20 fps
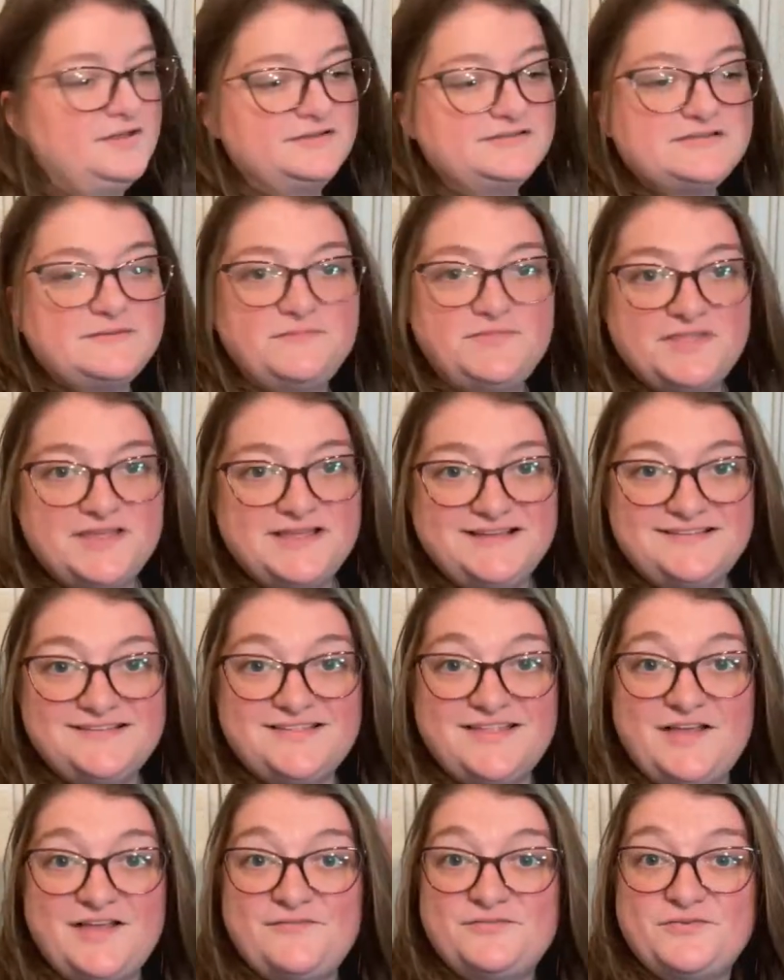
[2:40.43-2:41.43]
some things
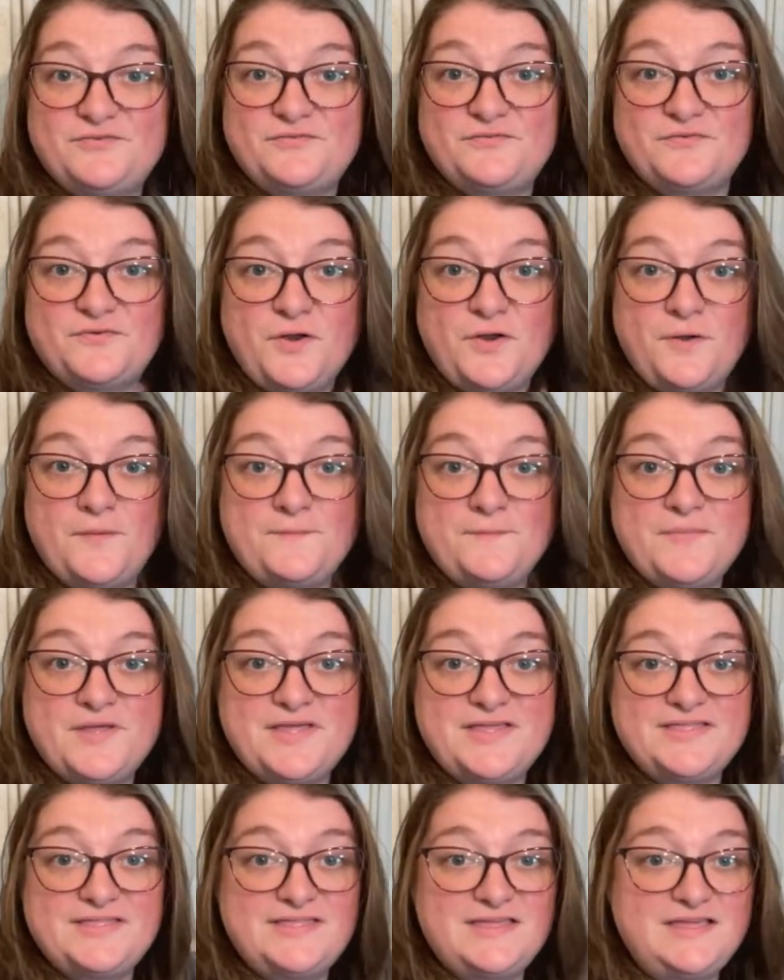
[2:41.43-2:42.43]
left from
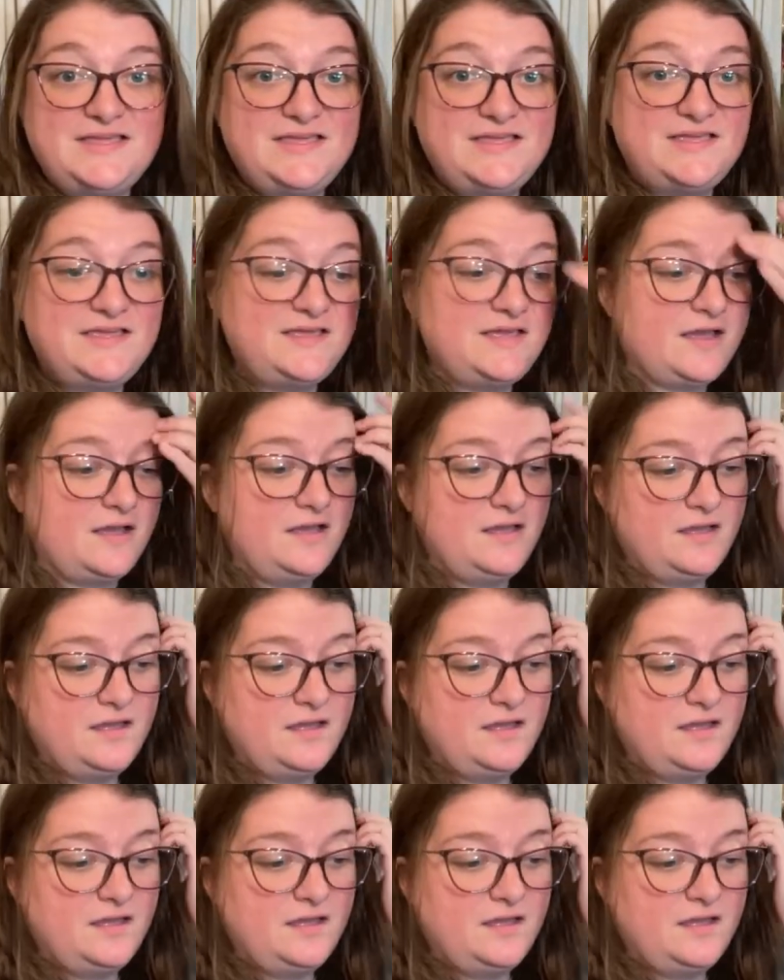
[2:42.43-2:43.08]
the